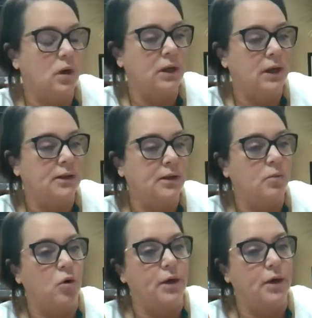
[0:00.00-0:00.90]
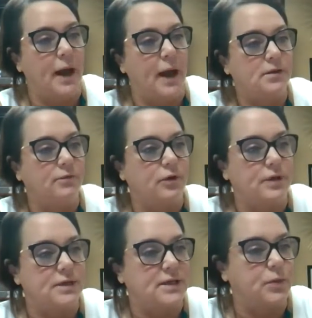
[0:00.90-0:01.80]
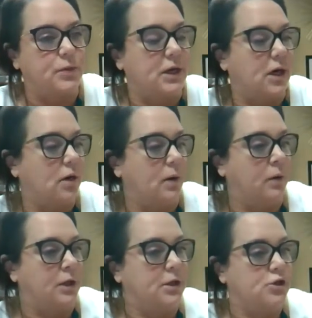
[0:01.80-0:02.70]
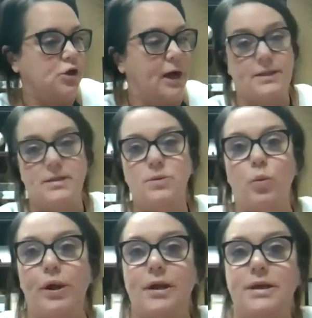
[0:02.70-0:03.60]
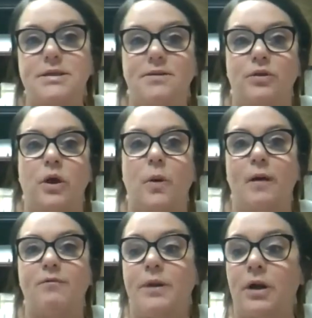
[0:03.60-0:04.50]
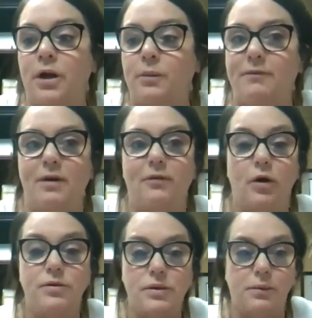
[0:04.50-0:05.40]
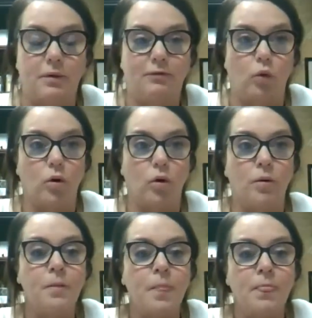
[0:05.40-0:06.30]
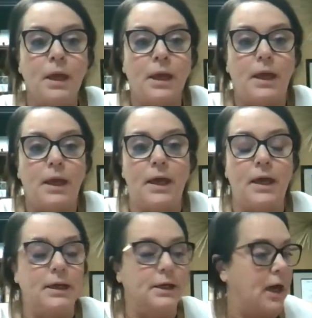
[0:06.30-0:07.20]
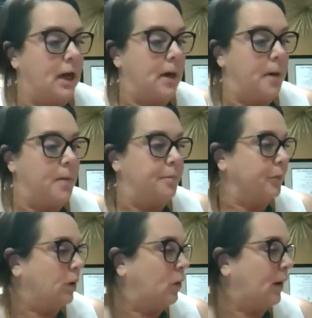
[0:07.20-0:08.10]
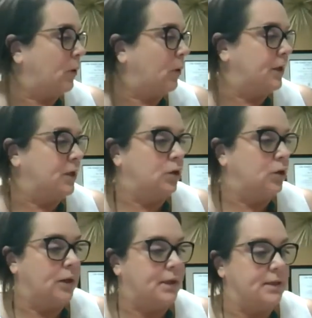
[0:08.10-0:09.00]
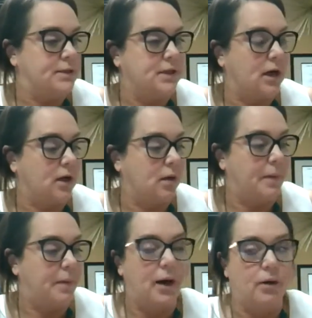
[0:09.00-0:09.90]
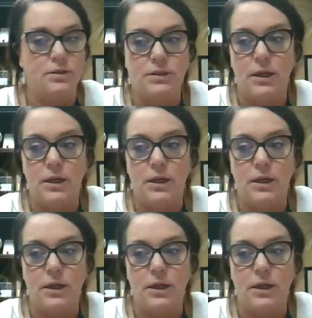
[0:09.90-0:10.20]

I'll get a little more interactive with this as we go. I wanted to try it this morning because even though I've been on them, I've never hosted them before. And what I want to do is talk about